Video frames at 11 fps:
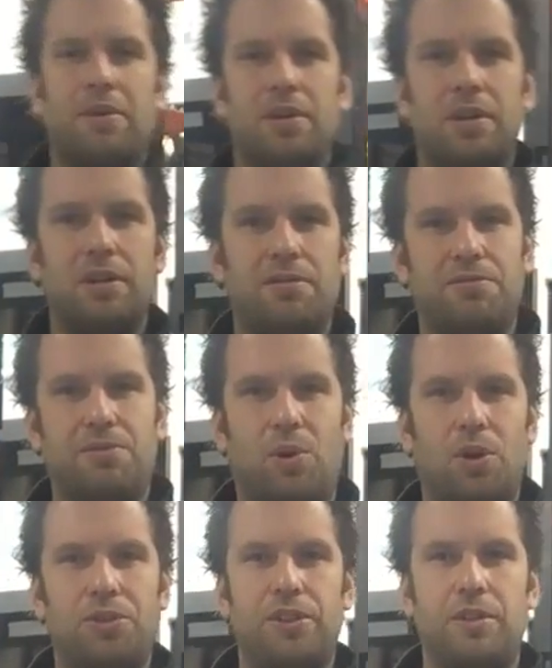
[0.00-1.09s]

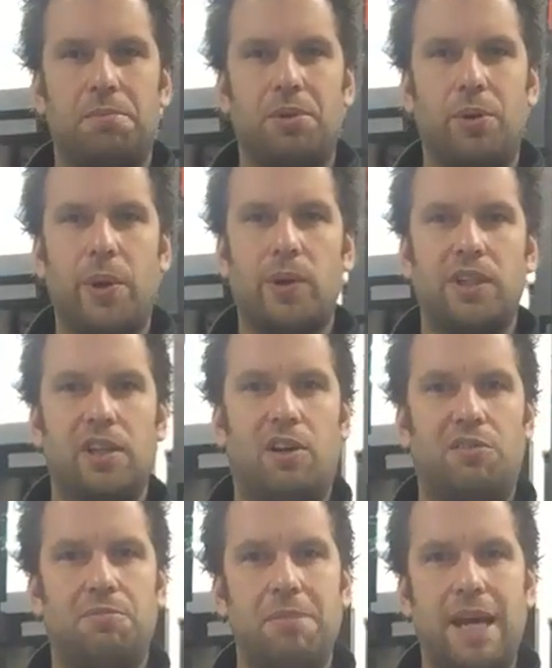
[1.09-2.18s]
Force is the product
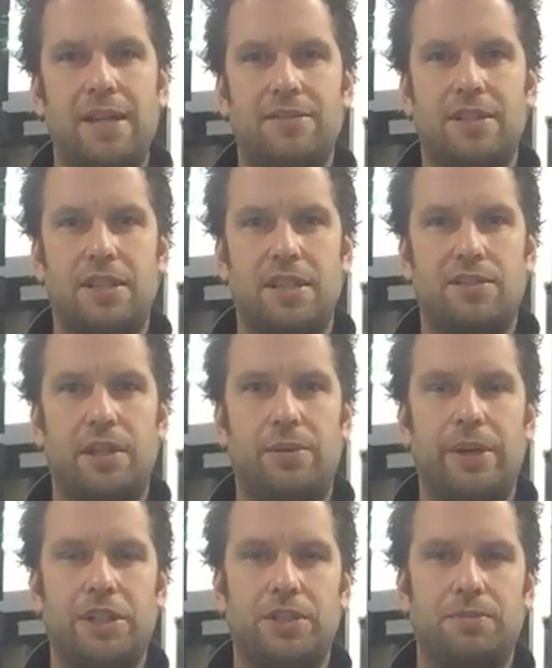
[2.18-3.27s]
of mass and
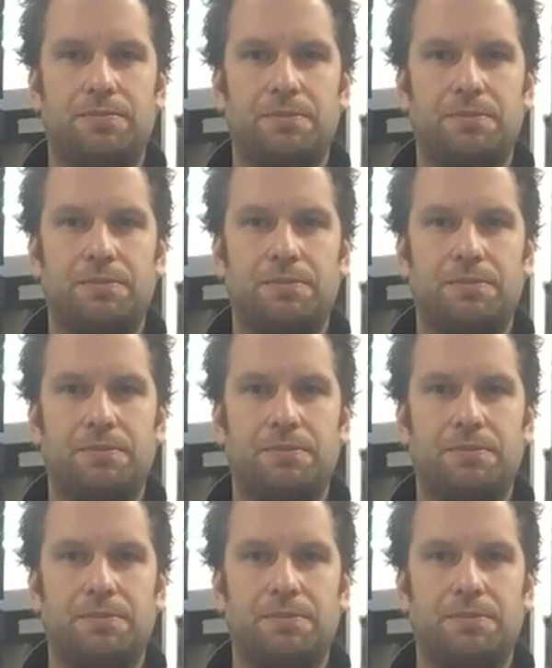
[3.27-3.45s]
acceleration.